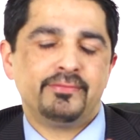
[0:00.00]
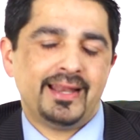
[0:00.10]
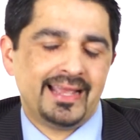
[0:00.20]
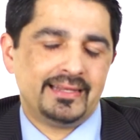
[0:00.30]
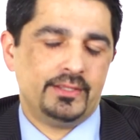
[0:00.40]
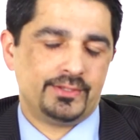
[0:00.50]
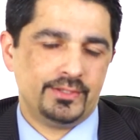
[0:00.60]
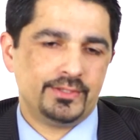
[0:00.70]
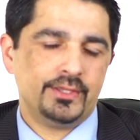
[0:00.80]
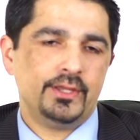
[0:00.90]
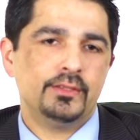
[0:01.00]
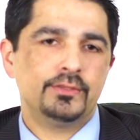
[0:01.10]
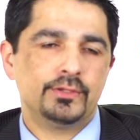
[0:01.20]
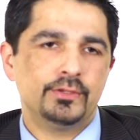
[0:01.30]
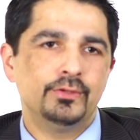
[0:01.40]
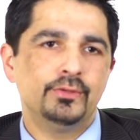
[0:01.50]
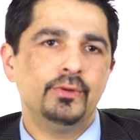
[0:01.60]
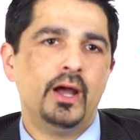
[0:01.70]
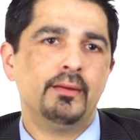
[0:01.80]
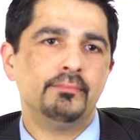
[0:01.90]
flagged this concern
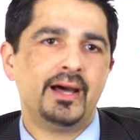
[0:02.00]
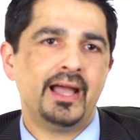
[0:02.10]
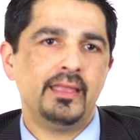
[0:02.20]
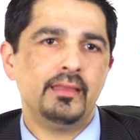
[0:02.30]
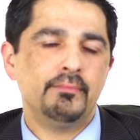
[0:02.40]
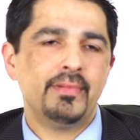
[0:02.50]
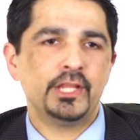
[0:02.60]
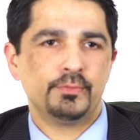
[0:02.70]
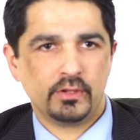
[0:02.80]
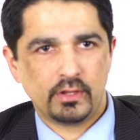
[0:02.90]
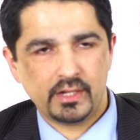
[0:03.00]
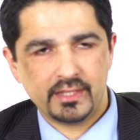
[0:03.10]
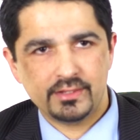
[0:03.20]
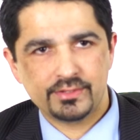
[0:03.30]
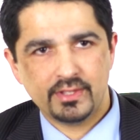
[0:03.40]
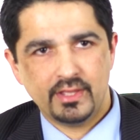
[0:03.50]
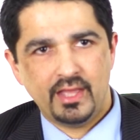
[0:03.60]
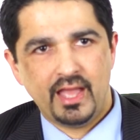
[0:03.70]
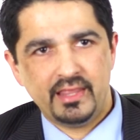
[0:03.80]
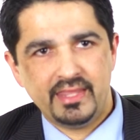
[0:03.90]
to my management colleagues,
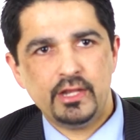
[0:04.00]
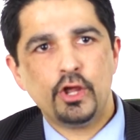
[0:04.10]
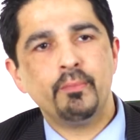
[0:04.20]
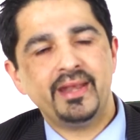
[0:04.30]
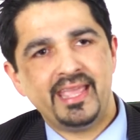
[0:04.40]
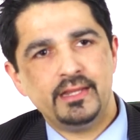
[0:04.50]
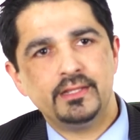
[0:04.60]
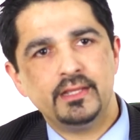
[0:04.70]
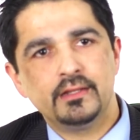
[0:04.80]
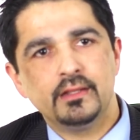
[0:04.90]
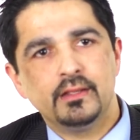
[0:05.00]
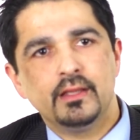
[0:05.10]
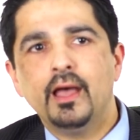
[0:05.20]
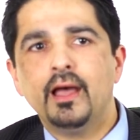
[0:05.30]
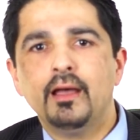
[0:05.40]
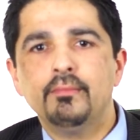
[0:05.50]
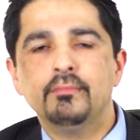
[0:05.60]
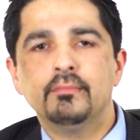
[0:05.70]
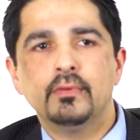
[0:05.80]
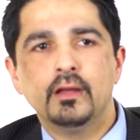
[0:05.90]
and they nominated
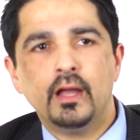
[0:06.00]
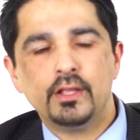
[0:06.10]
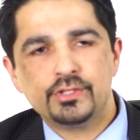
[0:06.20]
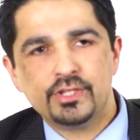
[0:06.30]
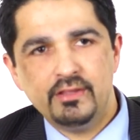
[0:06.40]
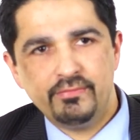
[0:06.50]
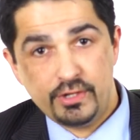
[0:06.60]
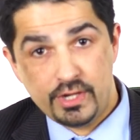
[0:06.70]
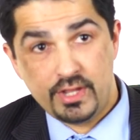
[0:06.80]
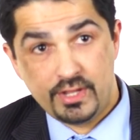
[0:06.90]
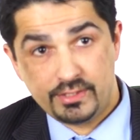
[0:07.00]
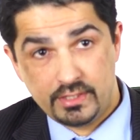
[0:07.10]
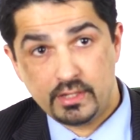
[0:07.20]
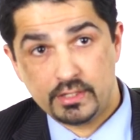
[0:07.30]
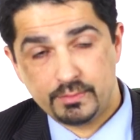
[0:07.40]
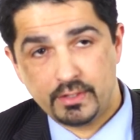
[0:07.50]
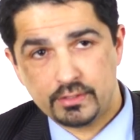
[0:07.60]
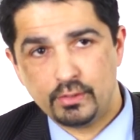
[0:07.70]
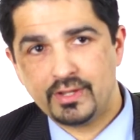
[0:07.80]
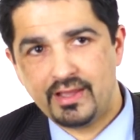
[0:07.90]
a chief nurse in the
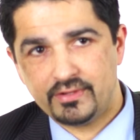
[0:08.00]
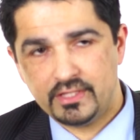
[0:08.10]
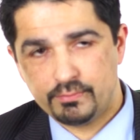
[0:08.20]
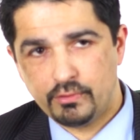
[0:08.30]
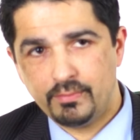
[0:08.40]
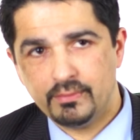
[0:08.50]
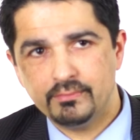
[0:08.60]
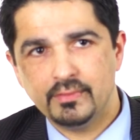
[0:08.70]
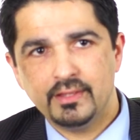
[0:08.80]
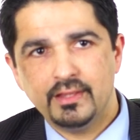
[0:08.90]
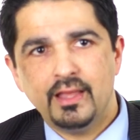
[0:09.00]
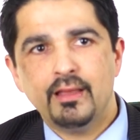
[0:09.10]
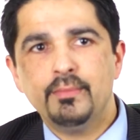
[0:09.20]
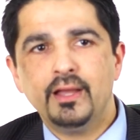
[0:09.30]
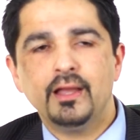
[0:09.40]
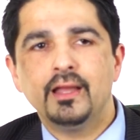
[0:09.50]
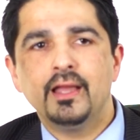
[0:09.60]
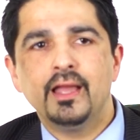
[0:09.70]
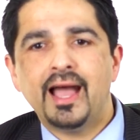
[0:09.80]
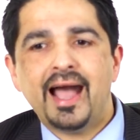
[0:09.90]
hospital to look after this problem. But
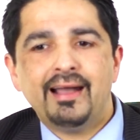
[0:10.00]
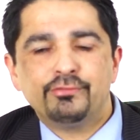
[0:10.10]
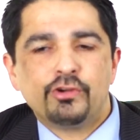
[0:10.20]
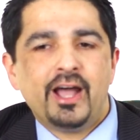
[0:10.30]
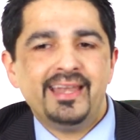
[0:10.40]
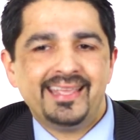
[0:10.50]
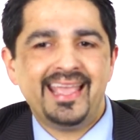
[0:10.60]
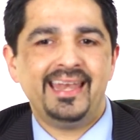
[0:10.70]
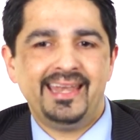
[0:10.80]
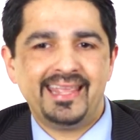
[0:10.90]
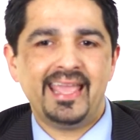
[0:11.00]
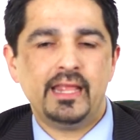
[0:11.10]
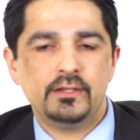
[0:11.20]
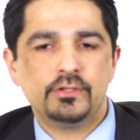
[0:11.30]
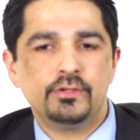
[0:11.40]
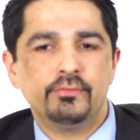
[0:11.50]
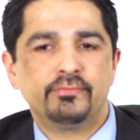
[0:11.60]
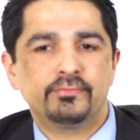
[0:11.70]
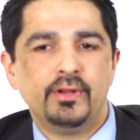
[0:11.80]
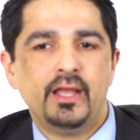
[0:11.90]
I've tried again and again to
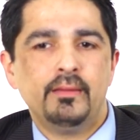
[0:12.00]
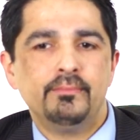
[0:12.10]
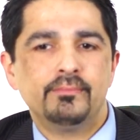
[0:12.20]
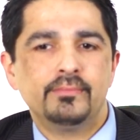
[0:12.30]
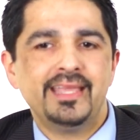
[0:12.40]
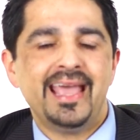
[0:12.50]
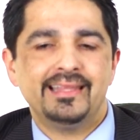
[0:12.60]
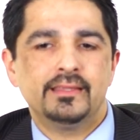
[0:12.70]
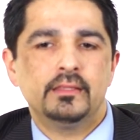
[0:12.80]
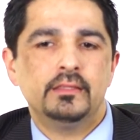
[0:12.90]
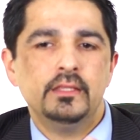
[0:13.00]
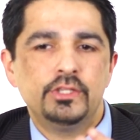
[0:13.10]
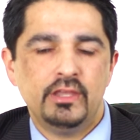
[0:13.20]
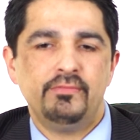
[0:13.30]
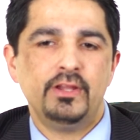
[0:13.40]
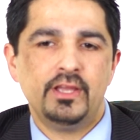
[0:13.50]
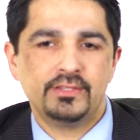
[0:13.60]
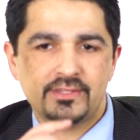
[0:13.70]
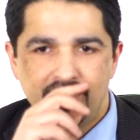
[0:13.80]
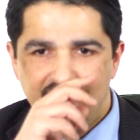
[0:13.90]
get the chief
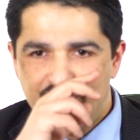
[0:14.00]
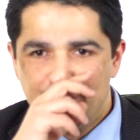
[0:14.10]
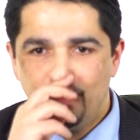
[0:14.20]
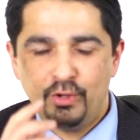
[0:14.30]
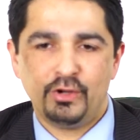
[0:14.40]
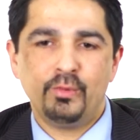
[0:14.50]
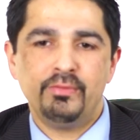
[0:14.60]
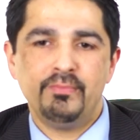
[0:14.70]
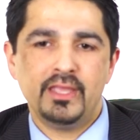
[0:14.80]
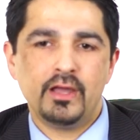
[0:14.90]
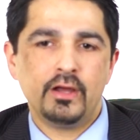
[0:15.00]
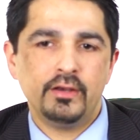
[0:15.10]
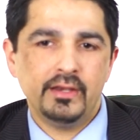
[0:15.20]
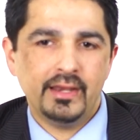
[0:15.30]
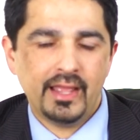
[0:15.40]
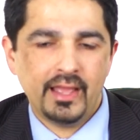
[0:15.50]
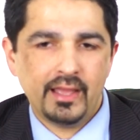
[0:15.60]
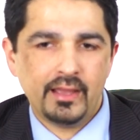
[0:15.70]
nurse to work with me on